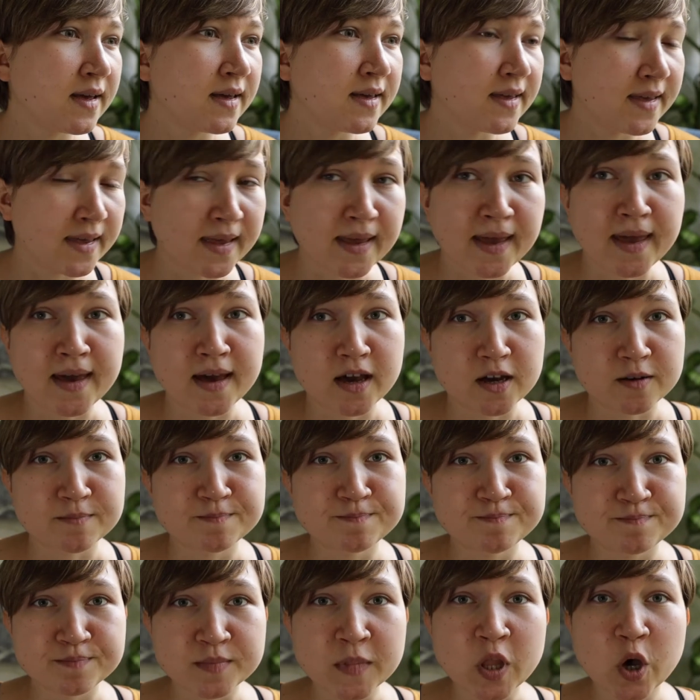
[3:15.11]
Yeah,
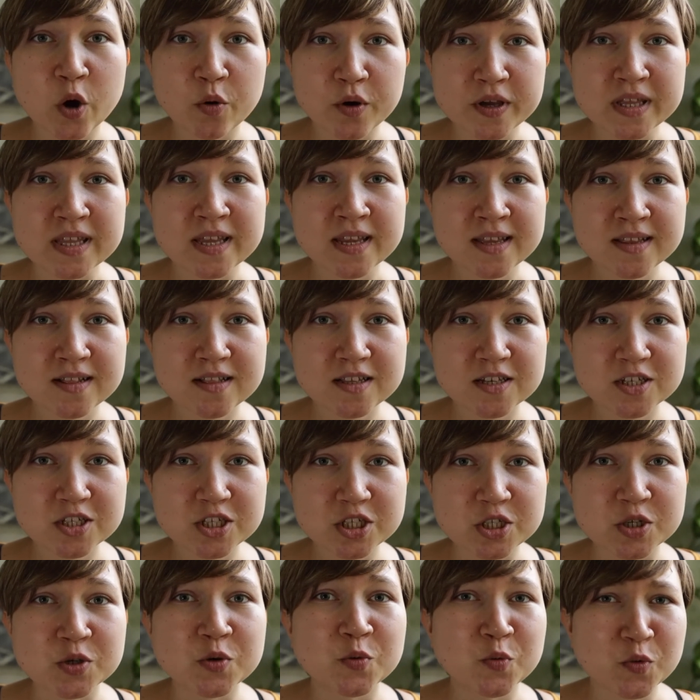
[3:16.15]
knowing
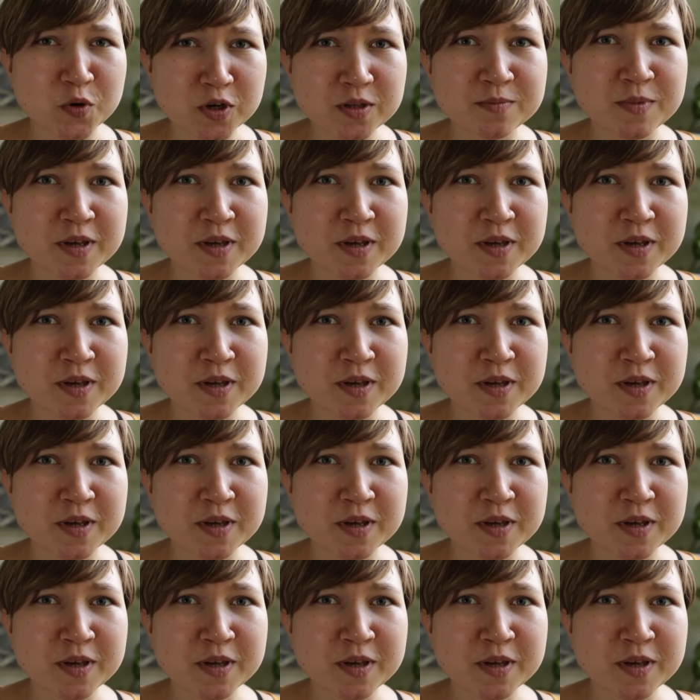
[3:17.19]
English would